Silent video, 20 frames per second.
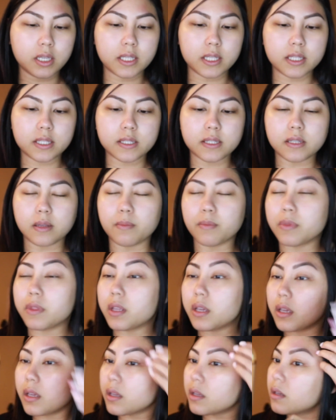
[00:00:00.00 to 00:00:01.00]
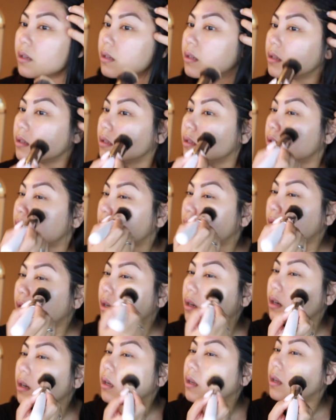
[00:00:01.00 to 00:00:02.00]
something
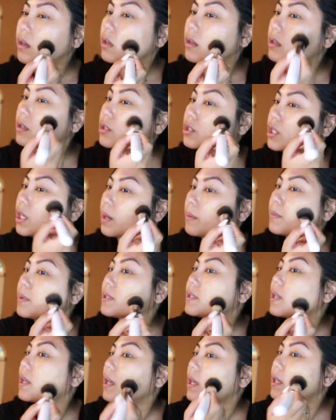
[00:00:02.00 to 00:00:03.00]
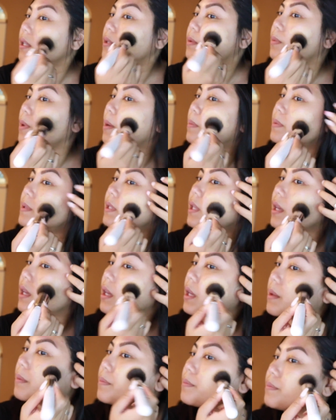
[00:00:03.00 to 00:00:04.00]
on Shop Miss A's
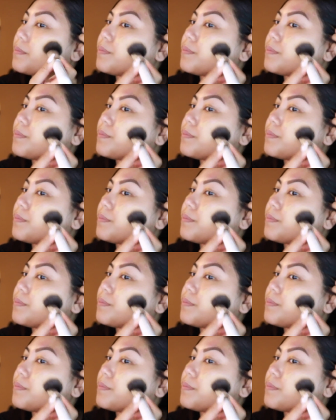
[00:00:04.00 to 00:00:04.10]
website.